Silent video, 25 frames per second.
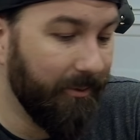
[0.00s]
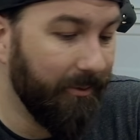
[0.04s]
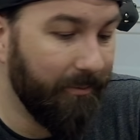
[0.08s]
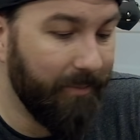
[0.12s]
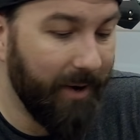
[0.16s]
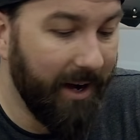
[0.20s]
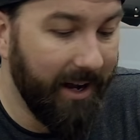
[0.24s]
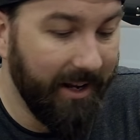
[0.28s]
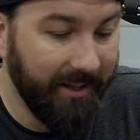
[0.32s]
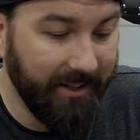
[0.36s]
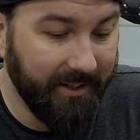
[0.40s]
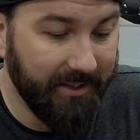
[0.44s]

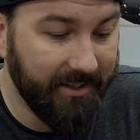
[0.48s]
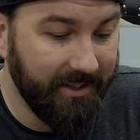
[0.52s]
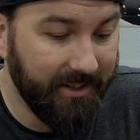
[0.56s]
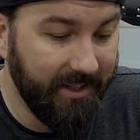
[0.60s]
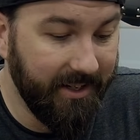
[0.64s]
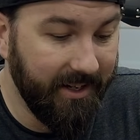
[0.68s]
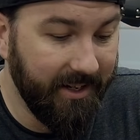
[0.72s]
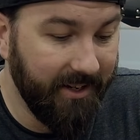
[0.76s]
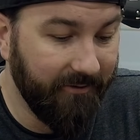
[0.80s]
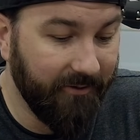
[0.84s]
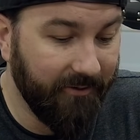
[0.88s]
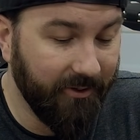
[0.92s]
Buying this
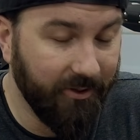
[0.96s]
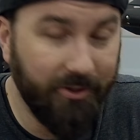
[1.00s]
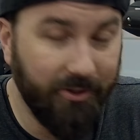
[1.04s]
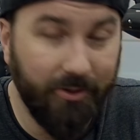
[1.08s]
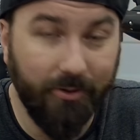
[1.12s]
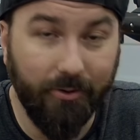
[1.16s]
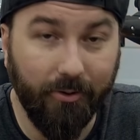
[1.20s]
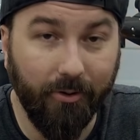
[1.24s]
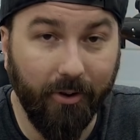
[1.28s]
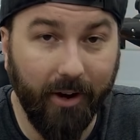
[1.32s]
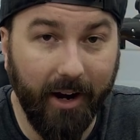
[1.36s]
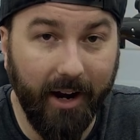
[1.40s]
thing for
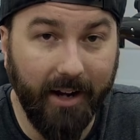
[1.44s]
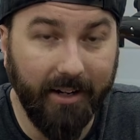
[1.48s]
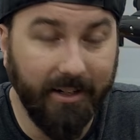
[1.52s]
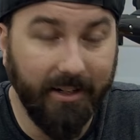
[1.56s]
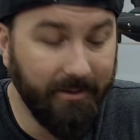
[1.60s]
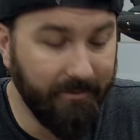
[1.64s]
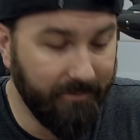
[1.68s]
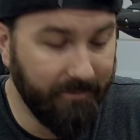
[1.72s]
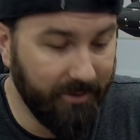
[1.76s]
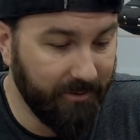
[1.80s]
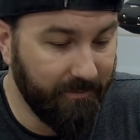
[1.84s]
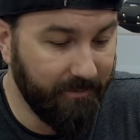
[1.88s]
$2 grand
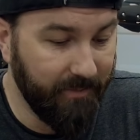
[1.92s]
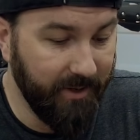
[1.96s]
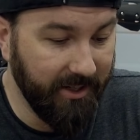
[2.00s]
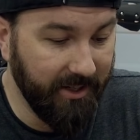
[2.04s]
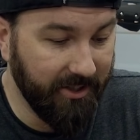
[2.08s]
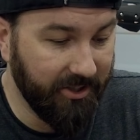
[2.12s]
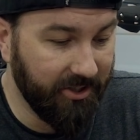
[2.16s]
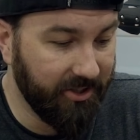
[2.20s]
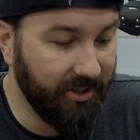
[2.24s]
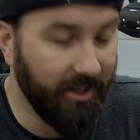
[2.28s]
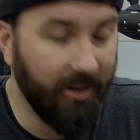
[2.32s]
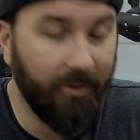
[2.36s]
and just being
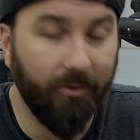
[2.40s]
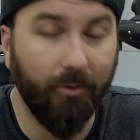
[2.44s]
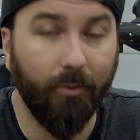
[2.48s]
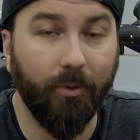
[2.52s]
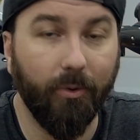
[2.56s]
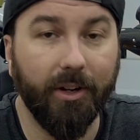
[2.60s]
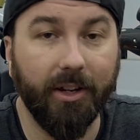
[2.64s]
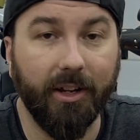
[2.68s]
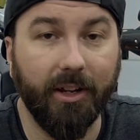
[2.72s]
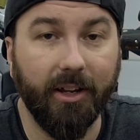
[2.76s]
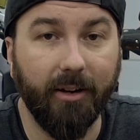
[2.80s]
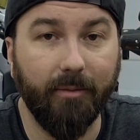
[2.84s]
stuck with
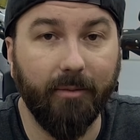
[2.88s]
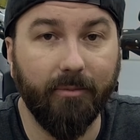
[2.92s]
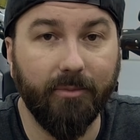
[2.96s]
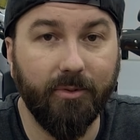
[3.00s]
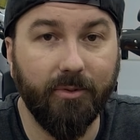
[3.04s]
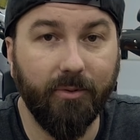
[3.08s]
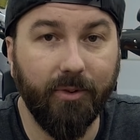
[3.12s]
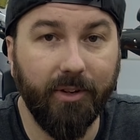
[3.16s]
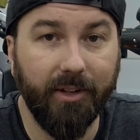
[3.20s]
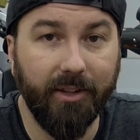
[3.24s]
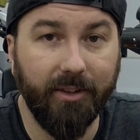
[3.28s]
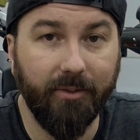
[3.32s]
what it comes
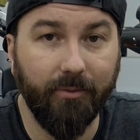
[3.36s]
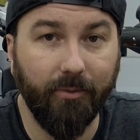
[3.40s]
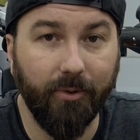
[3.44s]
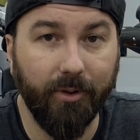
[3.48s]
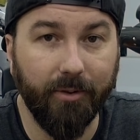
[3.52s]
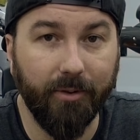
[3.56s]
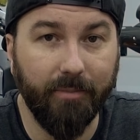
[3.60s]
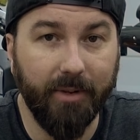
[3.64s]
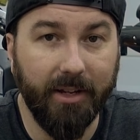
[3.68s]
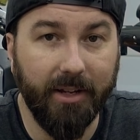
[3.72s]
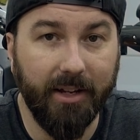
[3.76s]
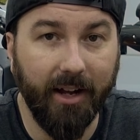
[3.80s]
with
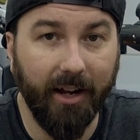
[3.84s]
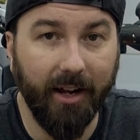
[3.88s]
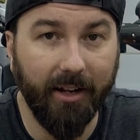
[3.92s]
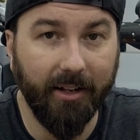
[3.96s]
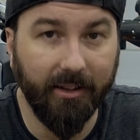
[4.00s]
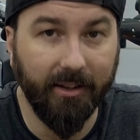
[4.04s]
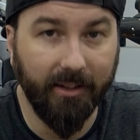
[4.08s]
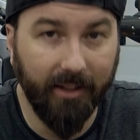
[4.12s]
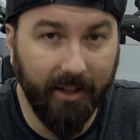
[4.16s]
would be kind of